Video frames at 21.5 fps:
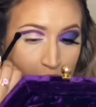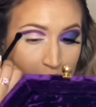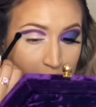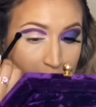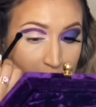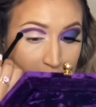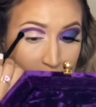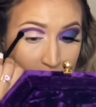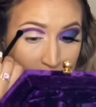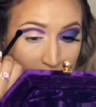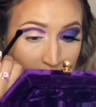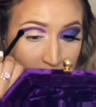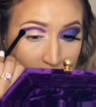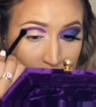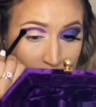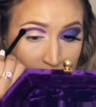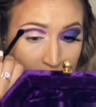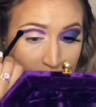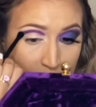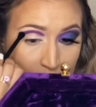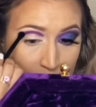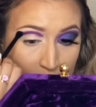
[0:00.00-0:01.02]
So now I'm
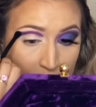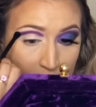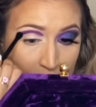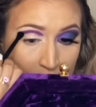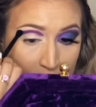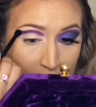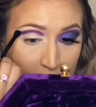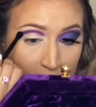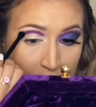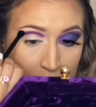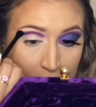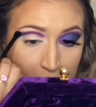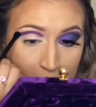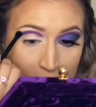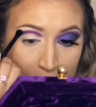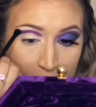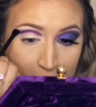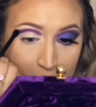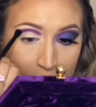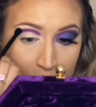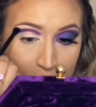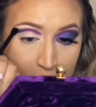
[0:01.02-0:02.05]
just blending
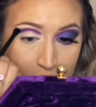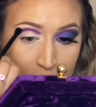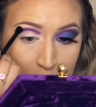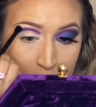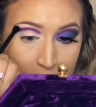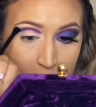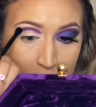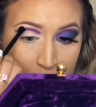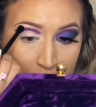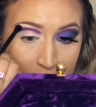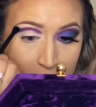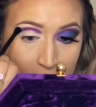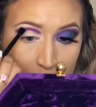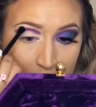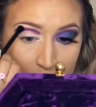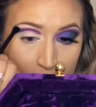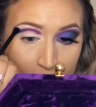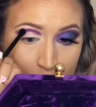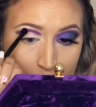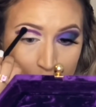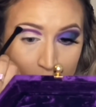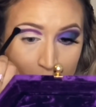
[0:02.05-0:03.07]
this
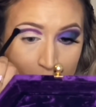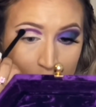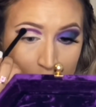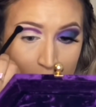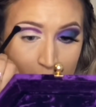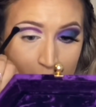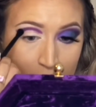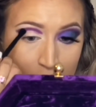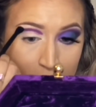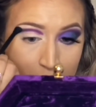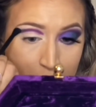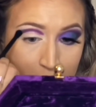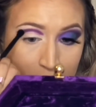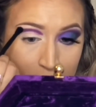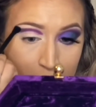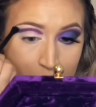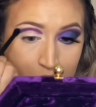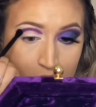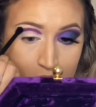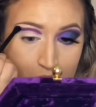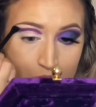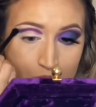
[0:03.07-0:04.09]
upwards in
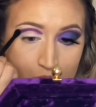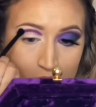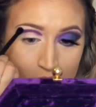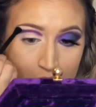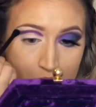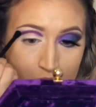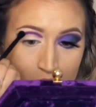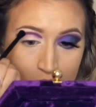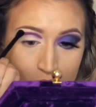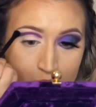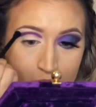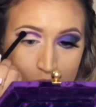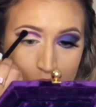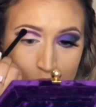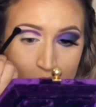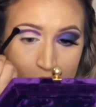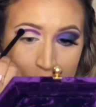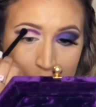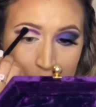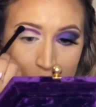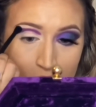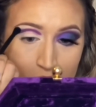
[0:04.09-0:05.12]
circular
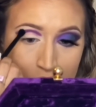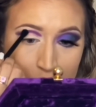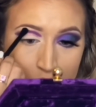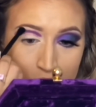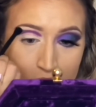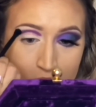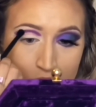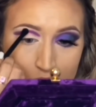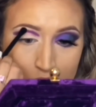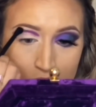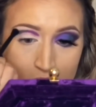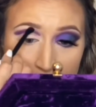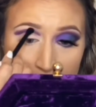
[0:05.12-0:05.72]
motion.